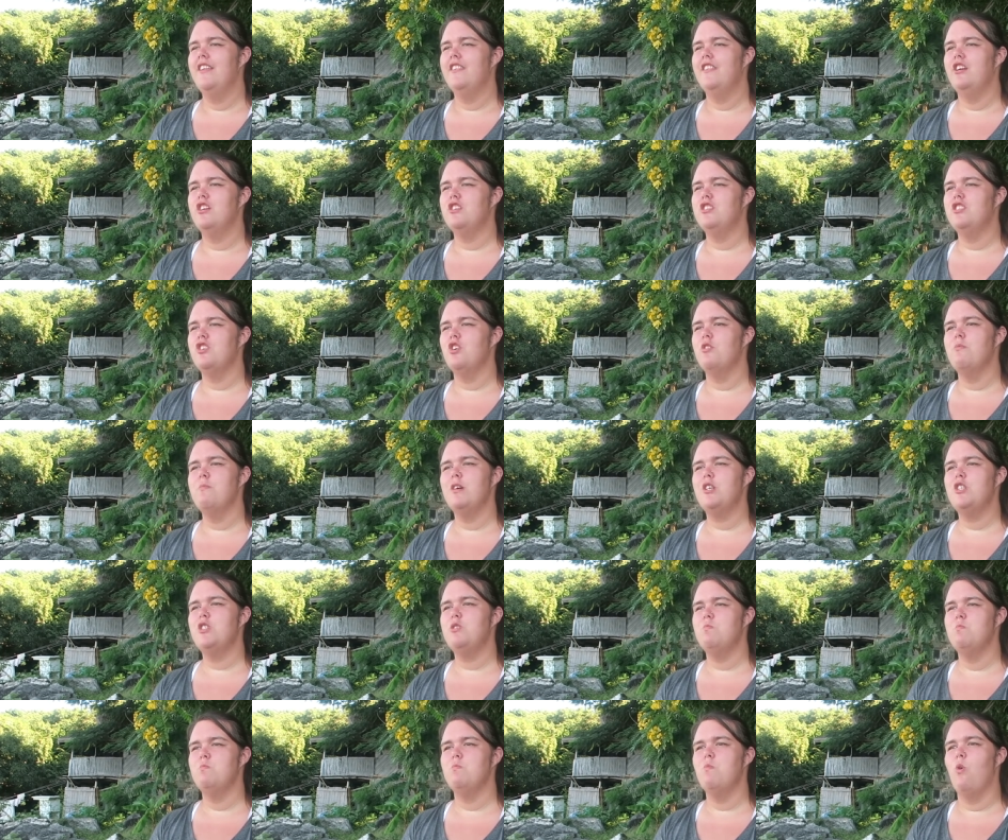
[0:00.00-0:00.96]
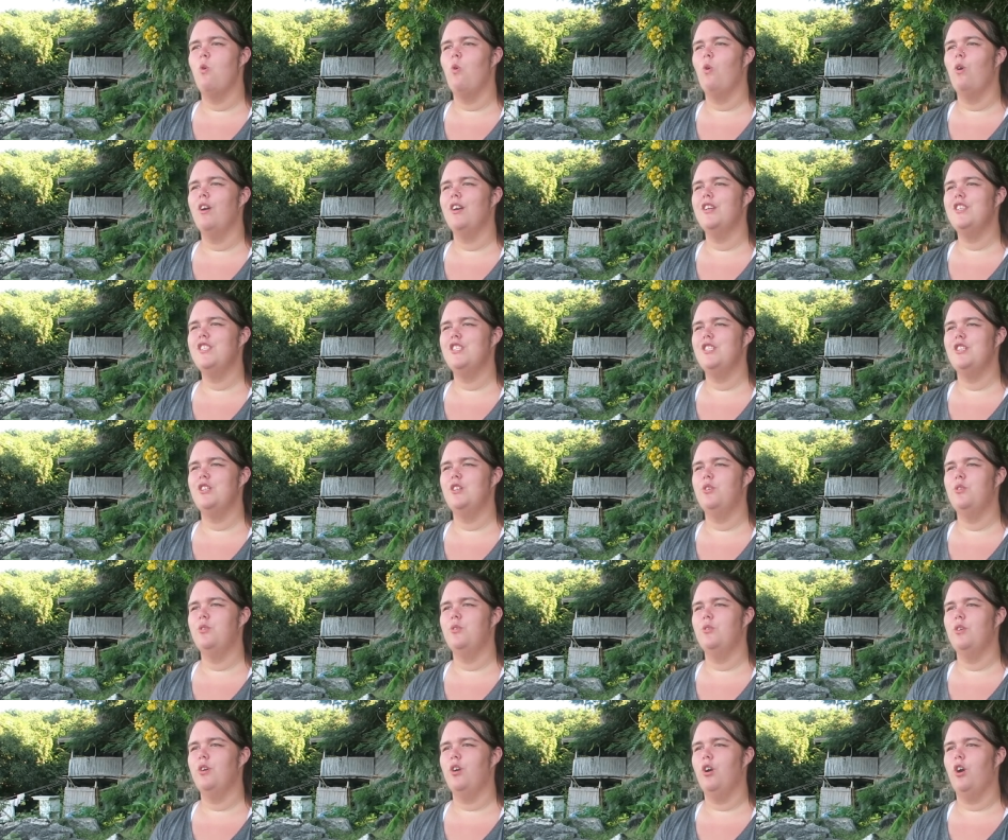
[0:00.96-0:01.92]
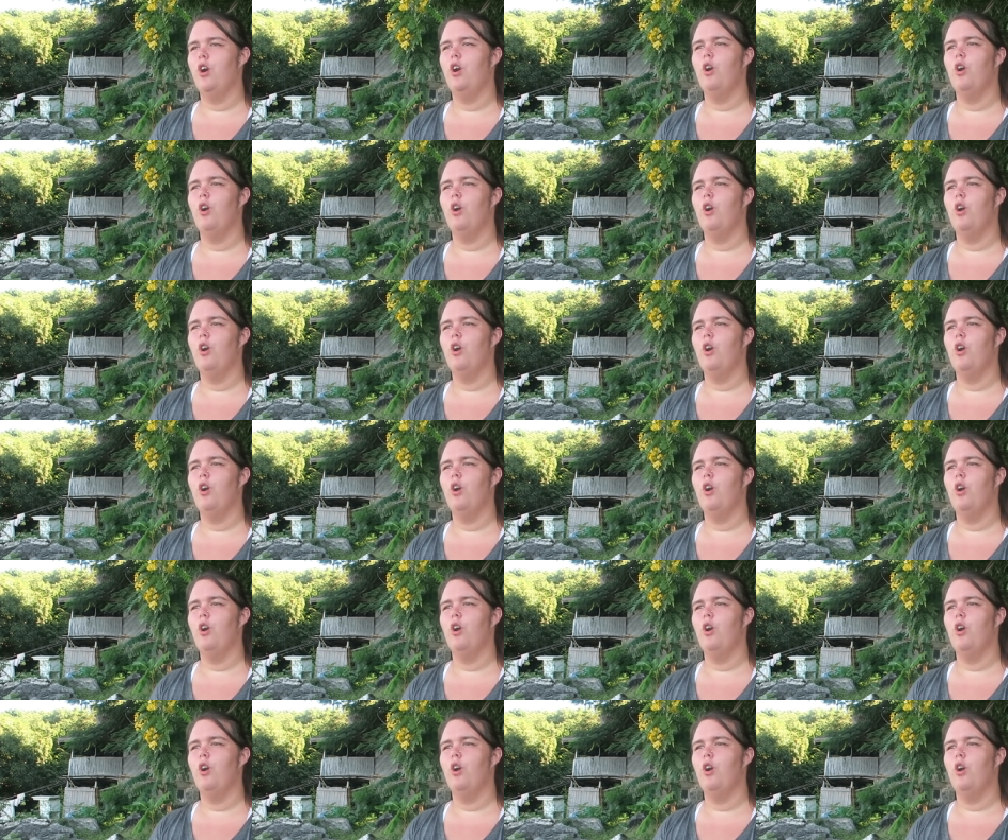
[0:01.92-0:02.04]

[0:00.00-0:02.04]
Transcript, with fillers: there's so much more to